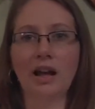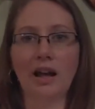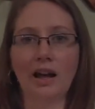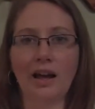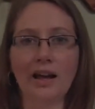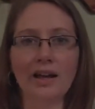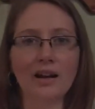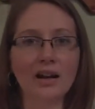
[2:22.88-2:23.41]

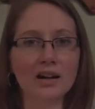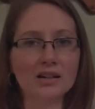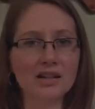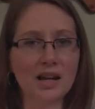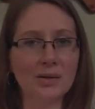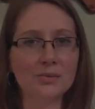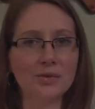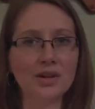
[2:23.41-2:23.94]
I had a hard
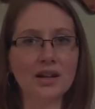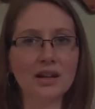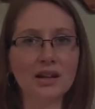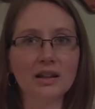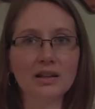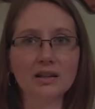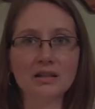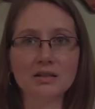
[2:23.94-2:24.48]
time reading
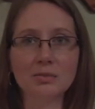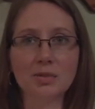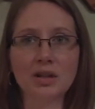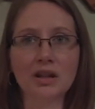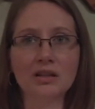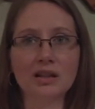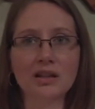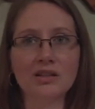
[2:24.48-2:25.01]
it
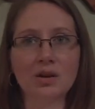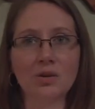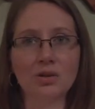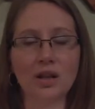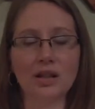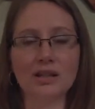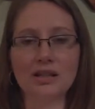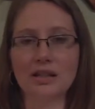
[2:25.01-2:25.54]
because I don't
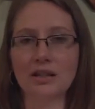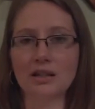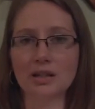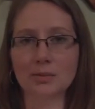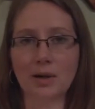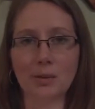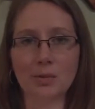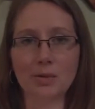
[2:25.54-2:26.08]
like to hear
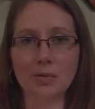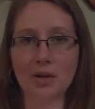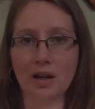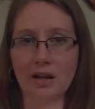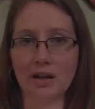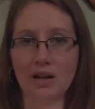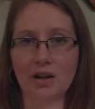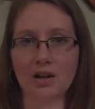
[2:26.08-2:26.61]
about people
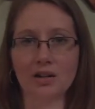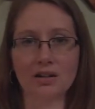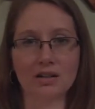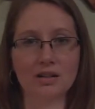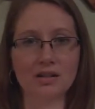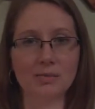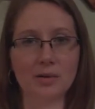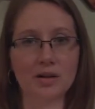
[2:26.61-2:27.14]
getting hurt,
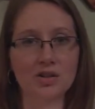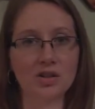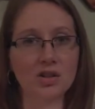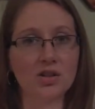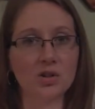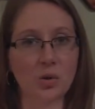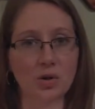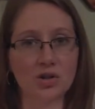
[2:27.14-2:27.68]
especially
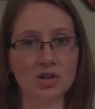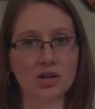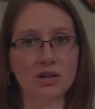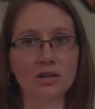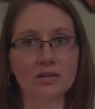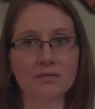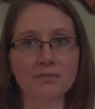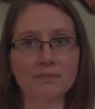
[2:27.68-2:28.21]

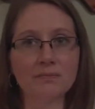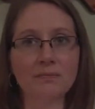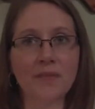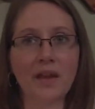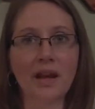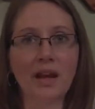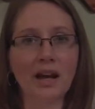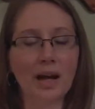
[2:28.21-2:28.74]
tortured.
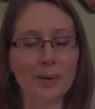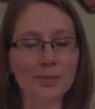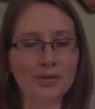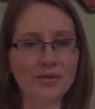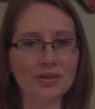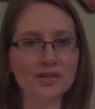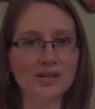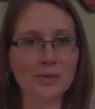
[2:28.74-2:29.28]
I
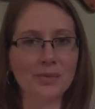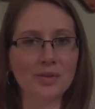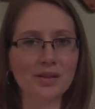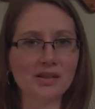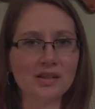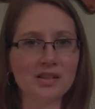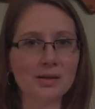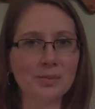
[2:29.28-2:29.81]
prefer some
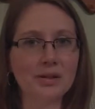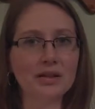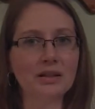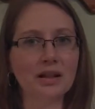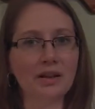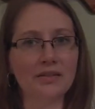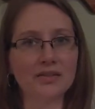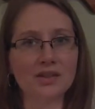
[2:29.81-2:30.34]
things to be
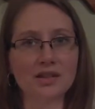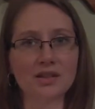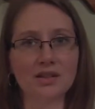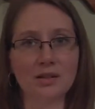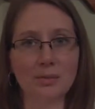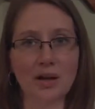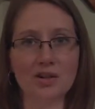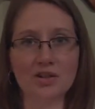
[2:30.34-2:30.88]
left to the
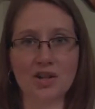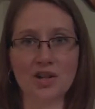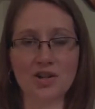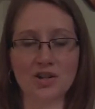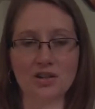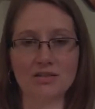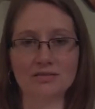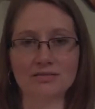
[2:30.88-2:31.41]

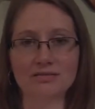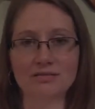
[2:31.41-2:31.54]
imagination.